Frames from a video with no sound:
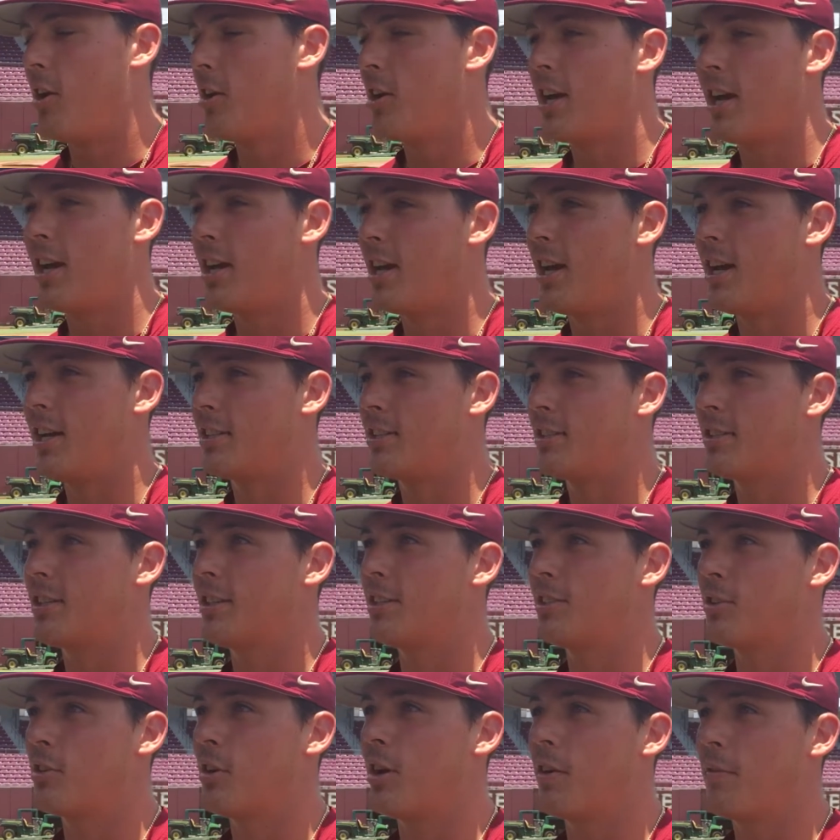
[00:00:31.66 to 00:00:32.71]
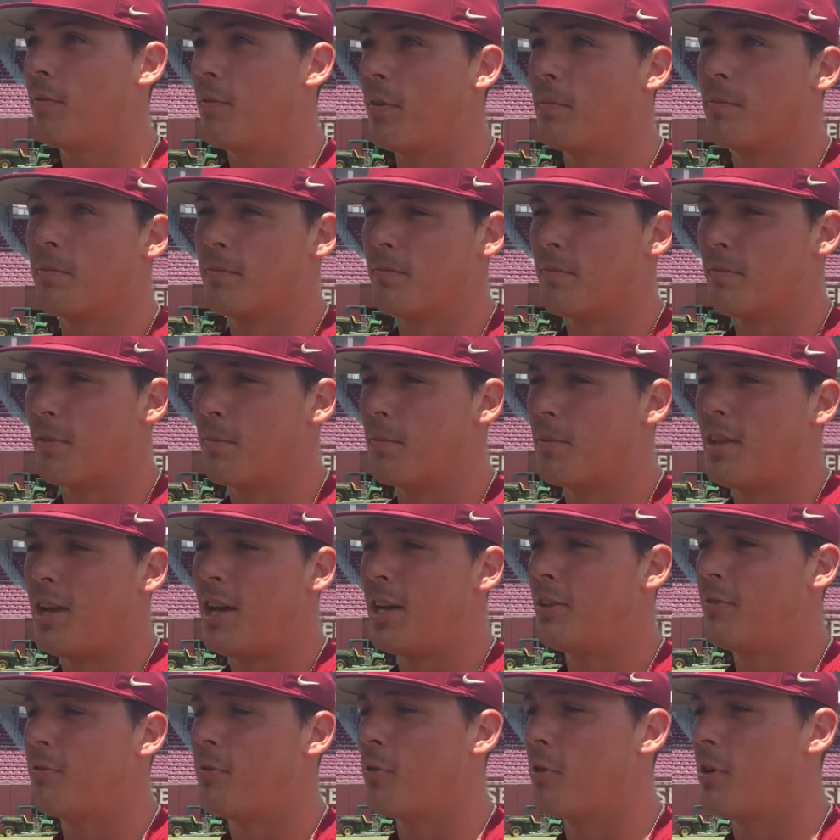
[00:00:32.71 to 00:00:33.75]
Oh yeah, yeah. It's great from the
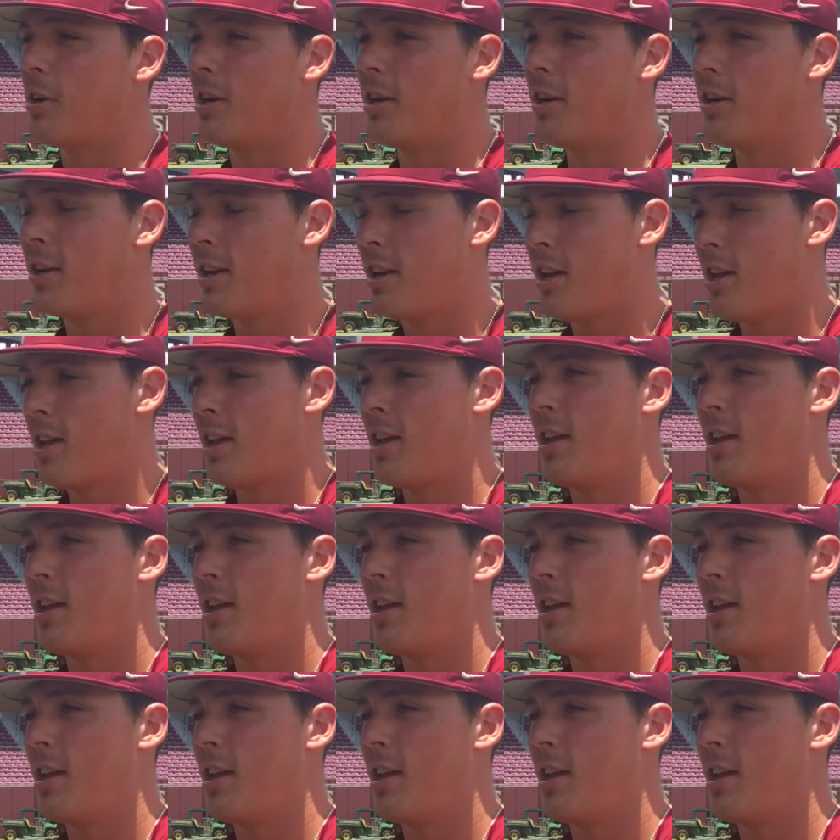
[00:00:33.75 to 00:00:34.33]
last four in